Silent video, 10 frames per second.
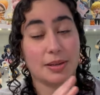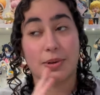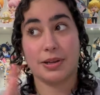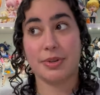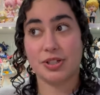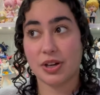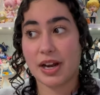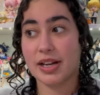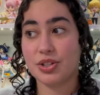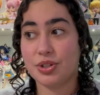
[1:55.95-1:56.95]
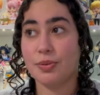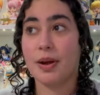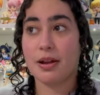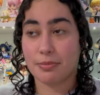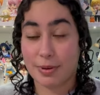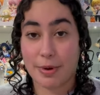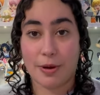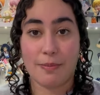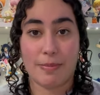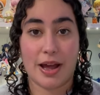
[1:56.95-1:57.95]
I'm gonna be trying to
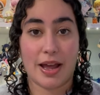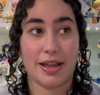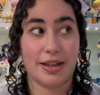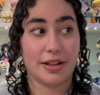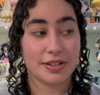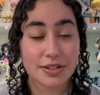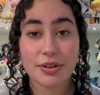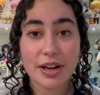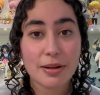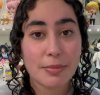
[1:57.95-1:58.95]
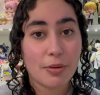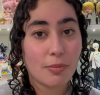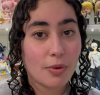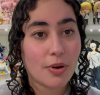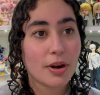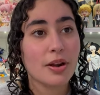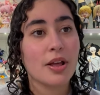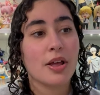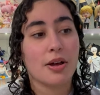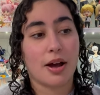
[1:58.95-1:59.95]
promote my Instagram more
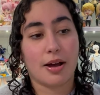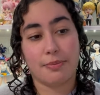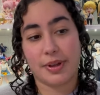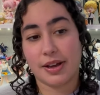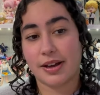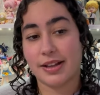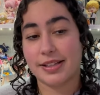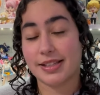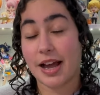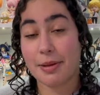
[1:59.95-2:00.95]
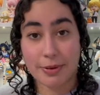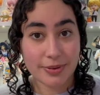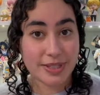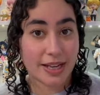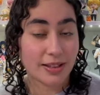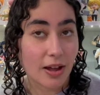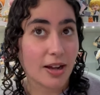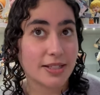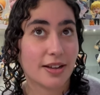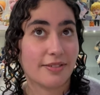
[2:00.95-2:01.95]
uh, because I post a
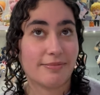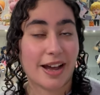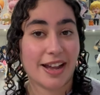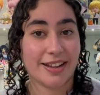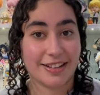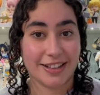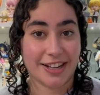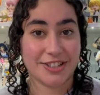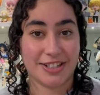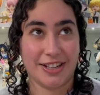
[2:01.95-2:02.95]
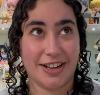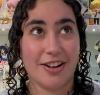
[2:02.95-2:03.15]
lot of my collection